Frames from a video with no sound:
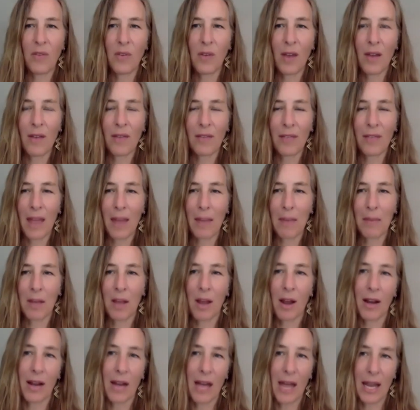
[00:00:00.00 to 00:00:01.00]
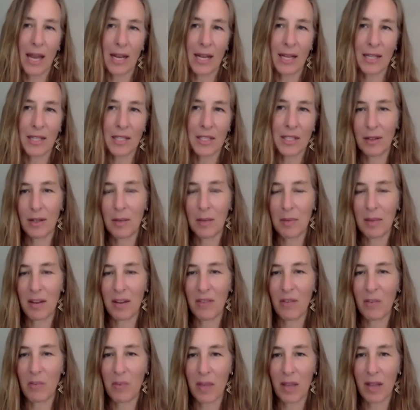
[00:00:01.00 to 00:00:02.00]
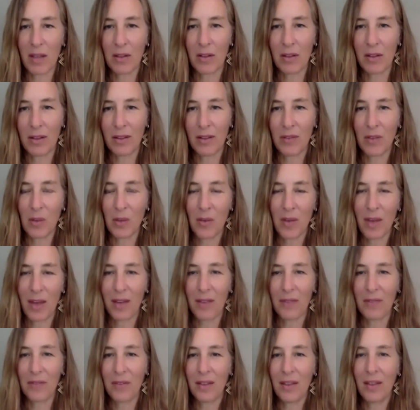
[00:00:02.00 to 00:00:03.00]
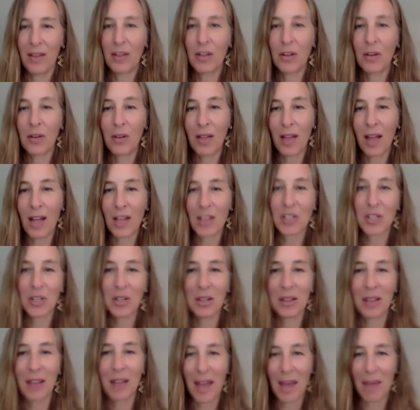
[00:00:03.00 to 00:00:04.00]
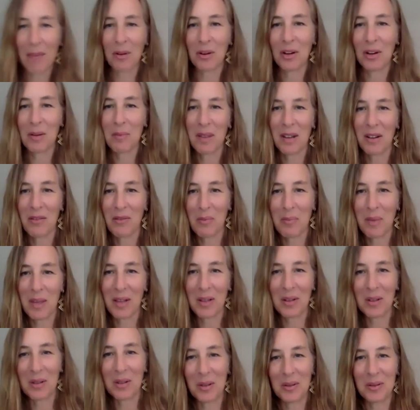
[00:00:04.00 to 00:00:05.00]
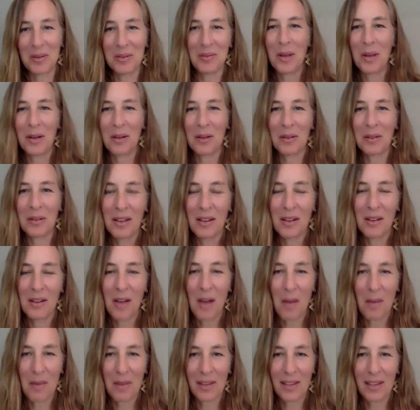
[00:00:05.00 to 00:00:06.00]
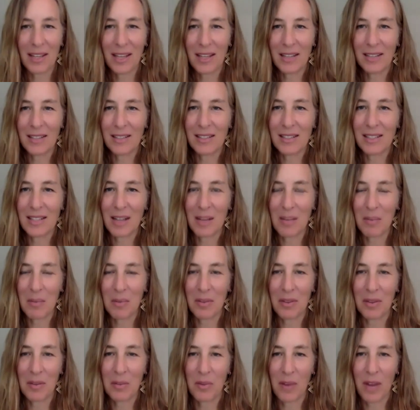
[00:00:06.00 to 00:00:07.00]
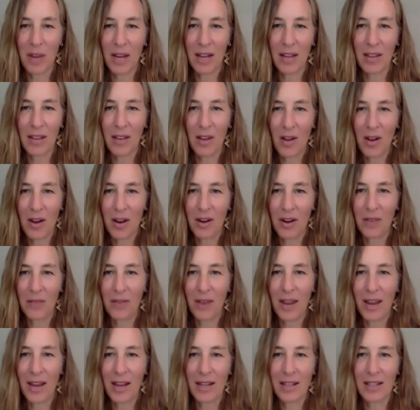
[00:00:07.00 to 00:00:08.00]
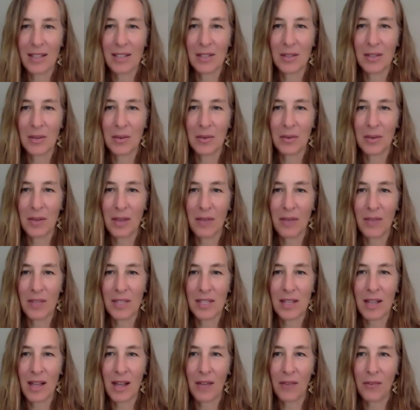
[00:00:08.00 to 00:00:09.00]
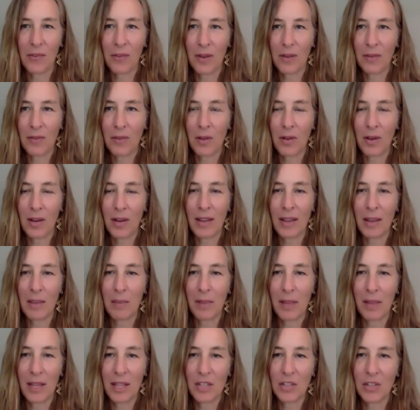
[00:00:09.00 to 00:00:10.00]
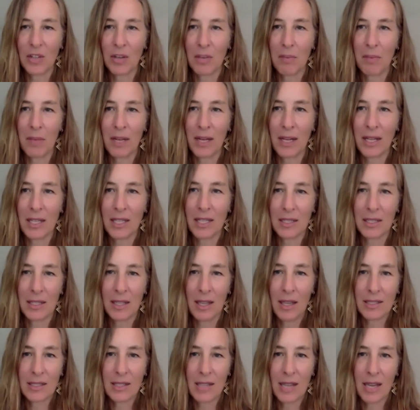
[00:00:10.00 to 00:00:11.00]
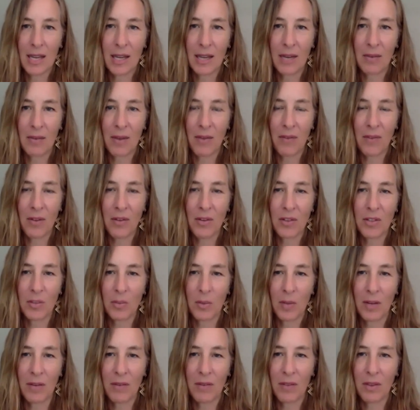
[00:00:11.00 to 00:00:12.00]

you have Lyme carditis, you're in a bit of a pickle. If you have neurological Lyme, you're in a bit of a pickle. We don't commonly sample the brain and the heart, right? So if it's not free floating in the bloodstream, but it's taken refuge in one of